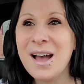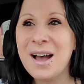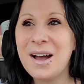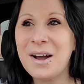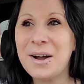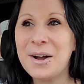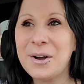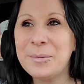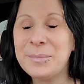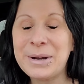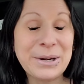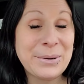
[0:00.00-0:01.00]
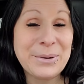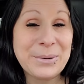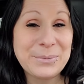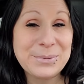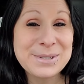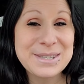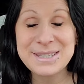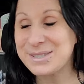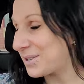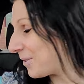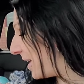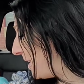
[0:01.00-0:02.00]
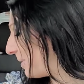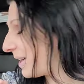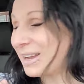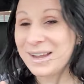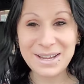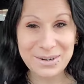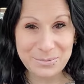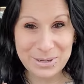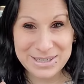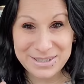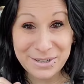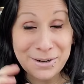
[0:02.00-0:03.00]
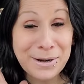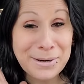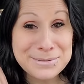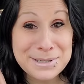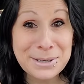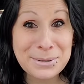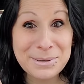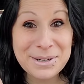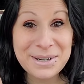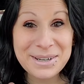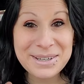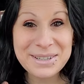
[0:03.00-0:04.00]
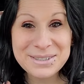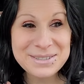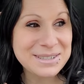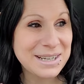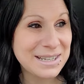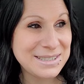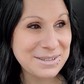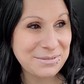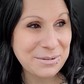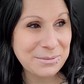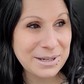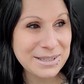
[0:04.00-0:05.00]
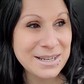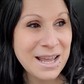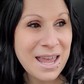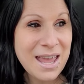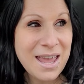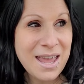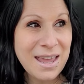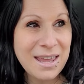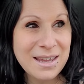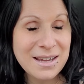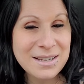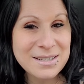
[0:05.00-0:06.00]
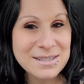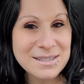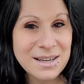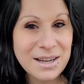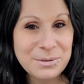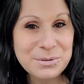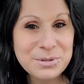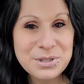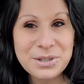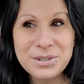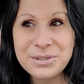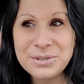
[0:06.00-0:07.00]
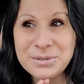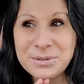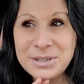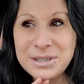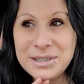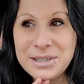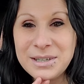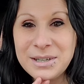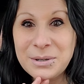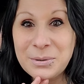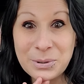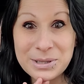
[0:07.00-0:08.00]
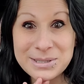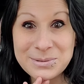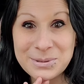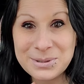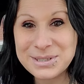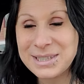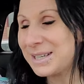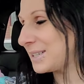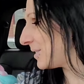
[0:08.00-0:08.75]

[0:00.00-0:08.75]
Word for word: Um, I don't know. We'll see. So anyway, I went in there and I was like, oh my God, here's a different one. And I will show you what this one looks like.